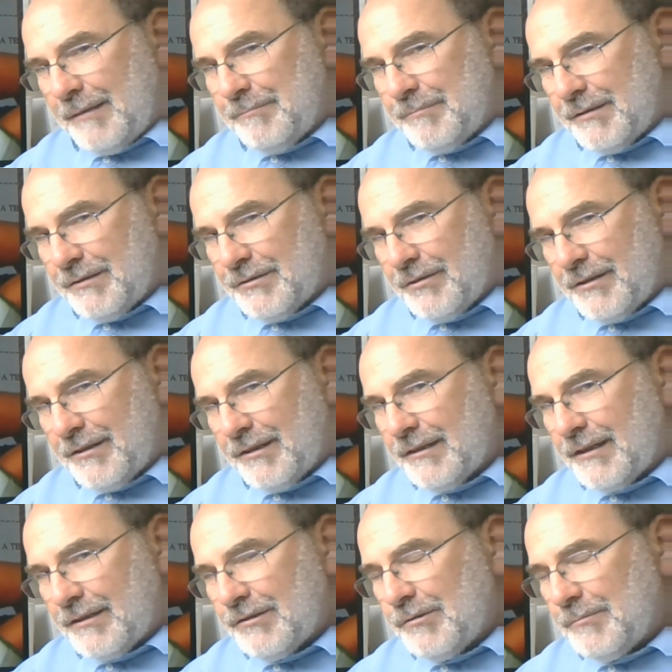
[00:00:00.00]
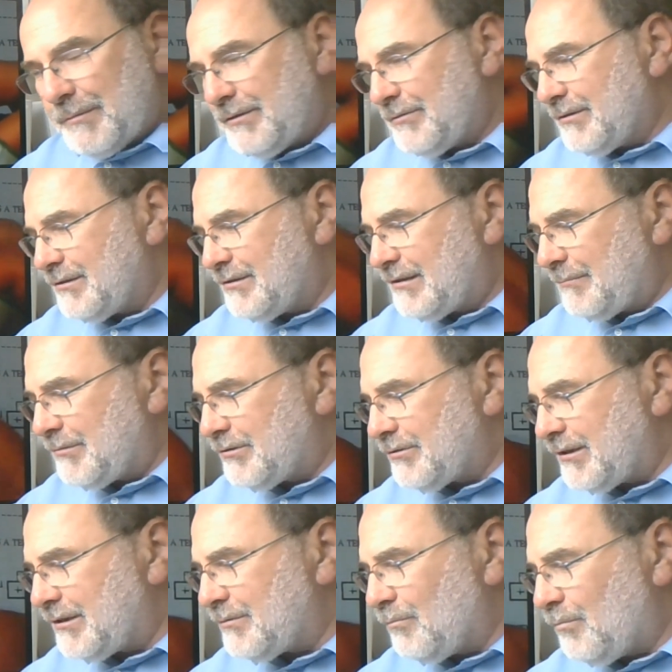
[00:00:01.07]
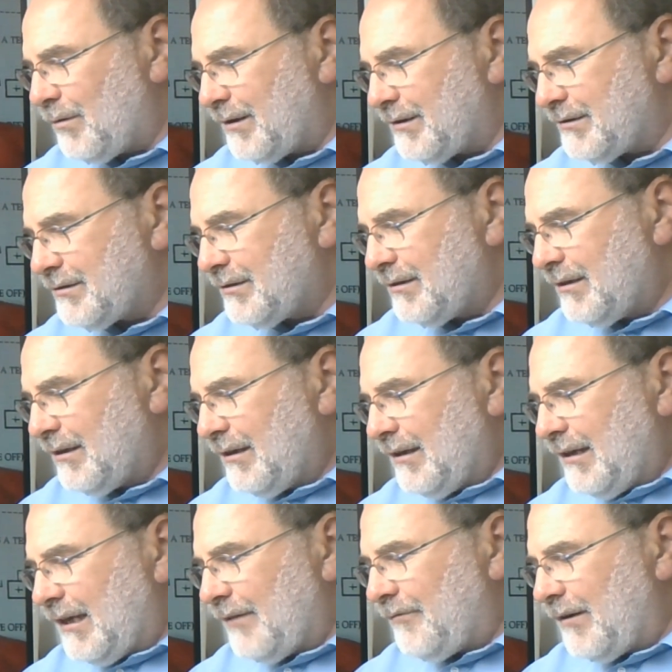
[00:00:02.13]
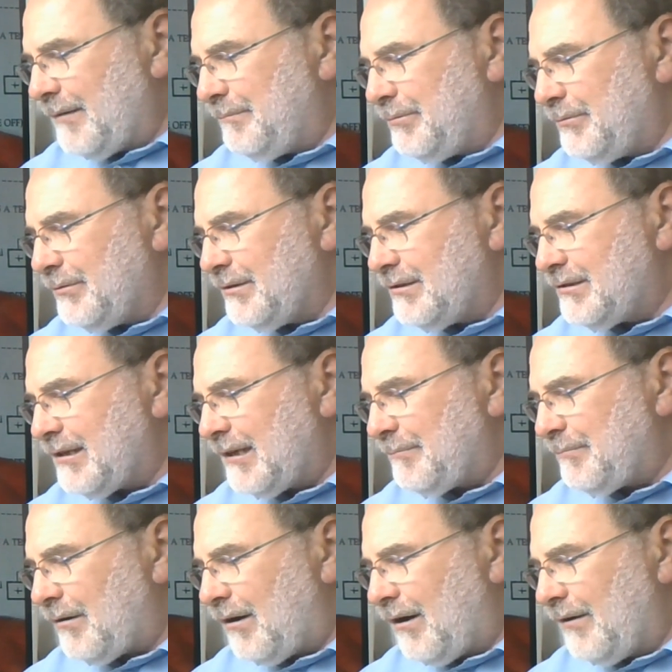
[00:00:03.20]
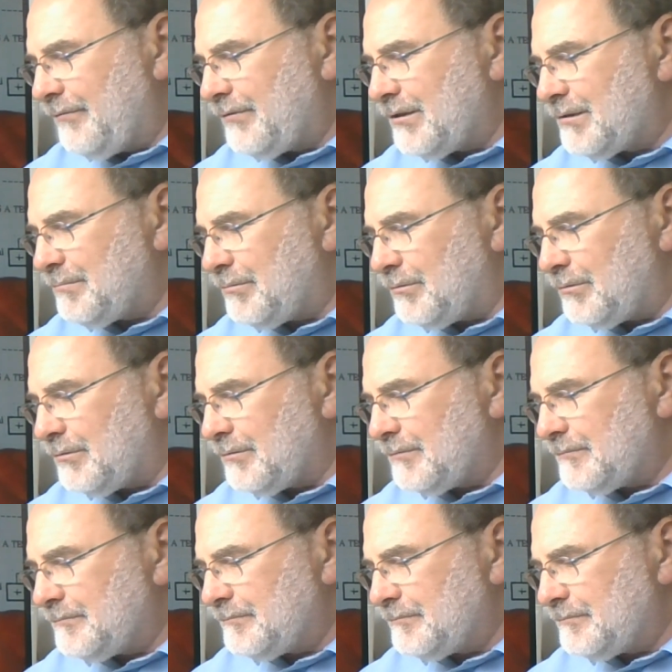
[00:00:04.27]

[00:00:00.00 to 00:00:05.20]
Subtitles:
empty, so I think I can only do this demonstration once. If I pull this tape off the spool,